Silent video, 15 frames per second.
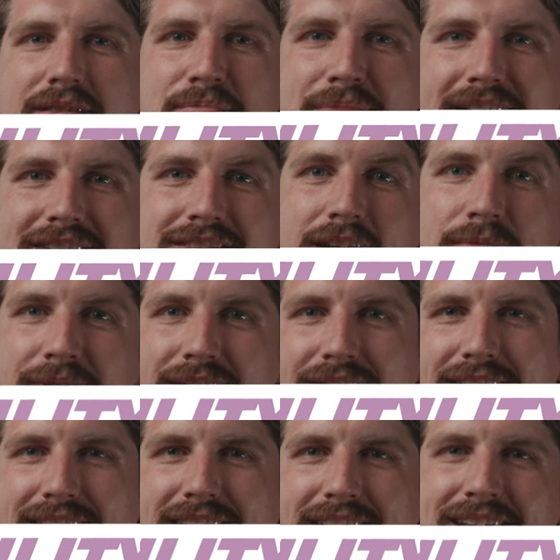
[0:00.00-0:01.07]
the best
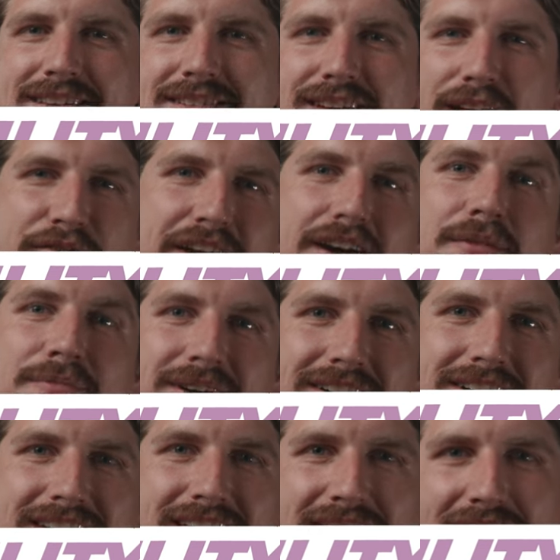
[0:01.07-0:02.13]
ability is
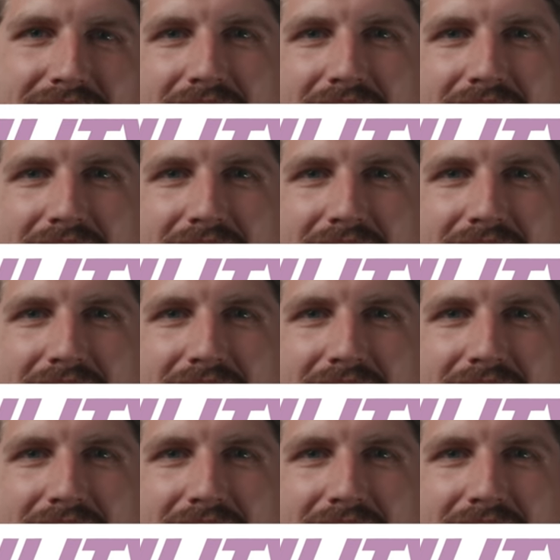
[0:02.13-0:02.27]
availability,